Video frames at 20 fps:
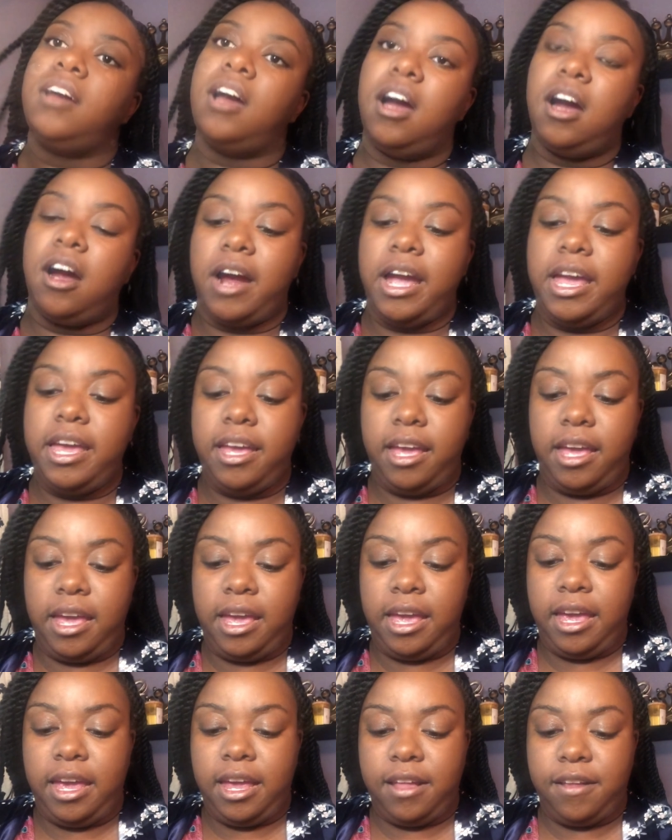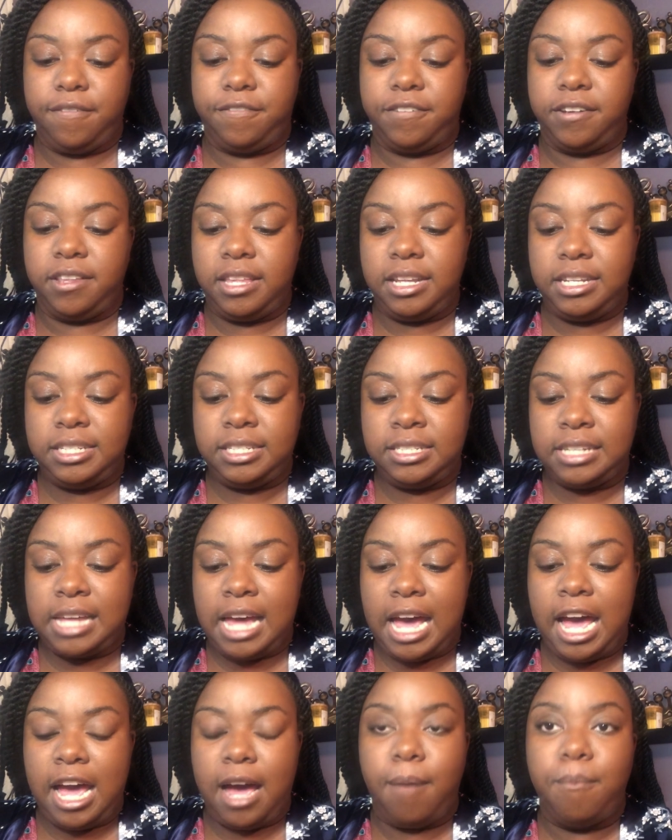All right, and for this
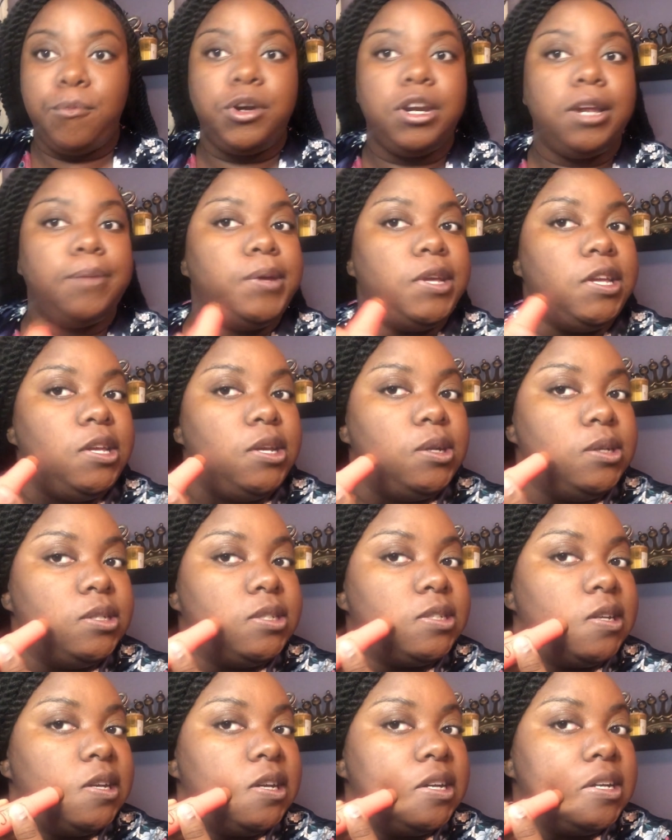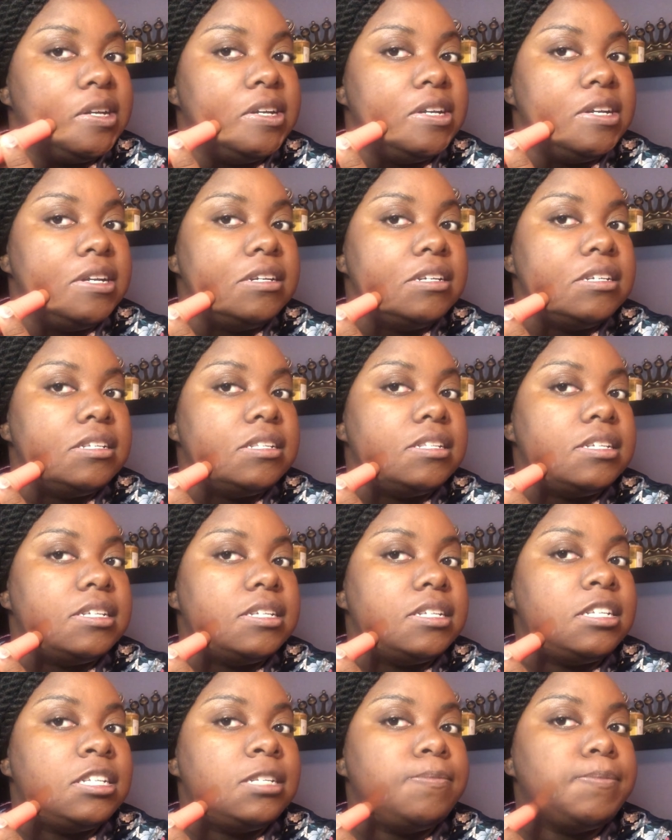side, I'm going to be using the
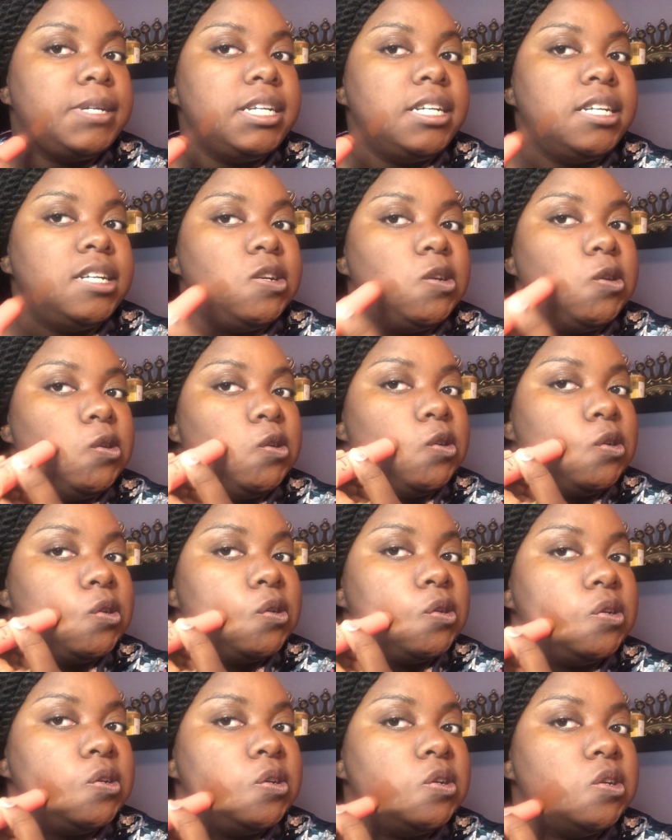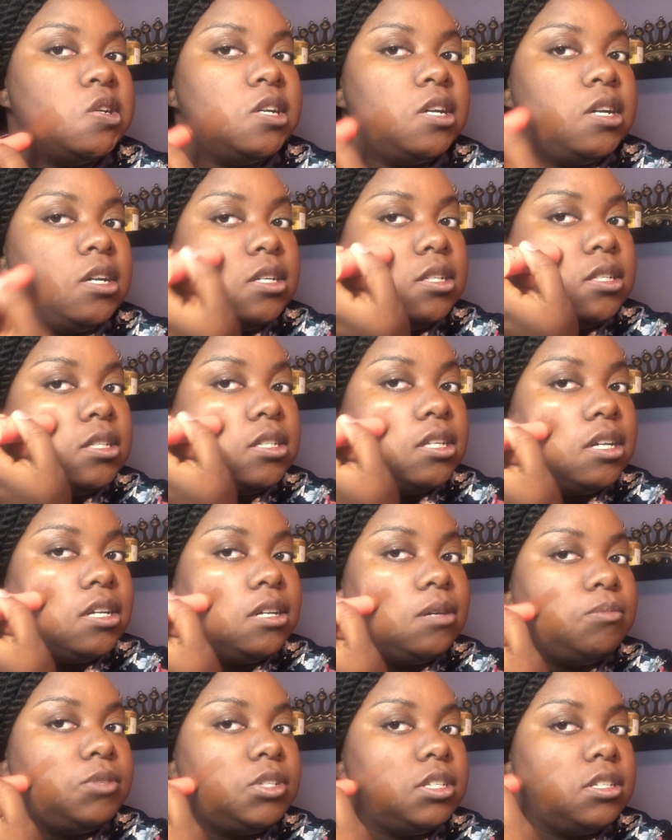sponge, so
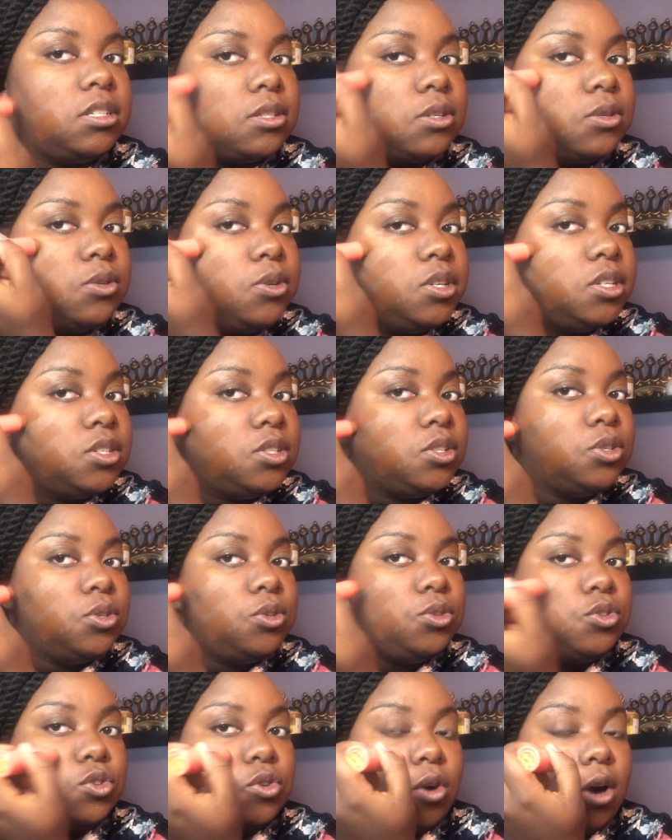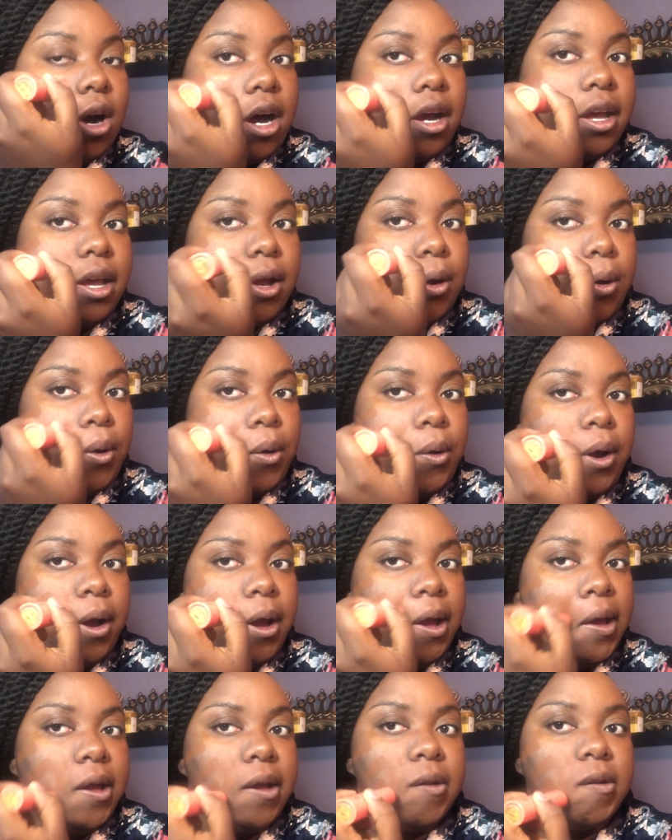I'm just going to draw it
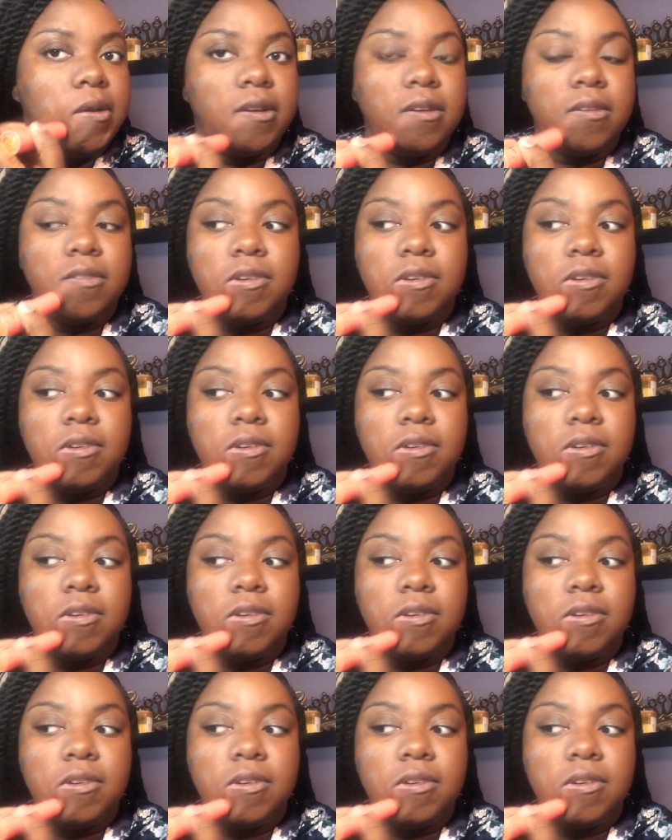on.